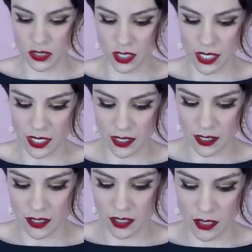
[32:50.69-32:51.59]
Like
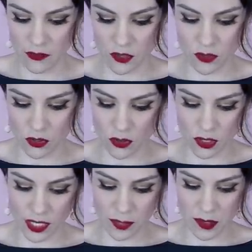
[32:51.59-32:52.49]
if you
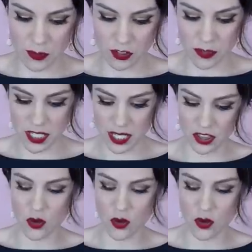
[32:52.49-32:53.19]
Google it, people will be like,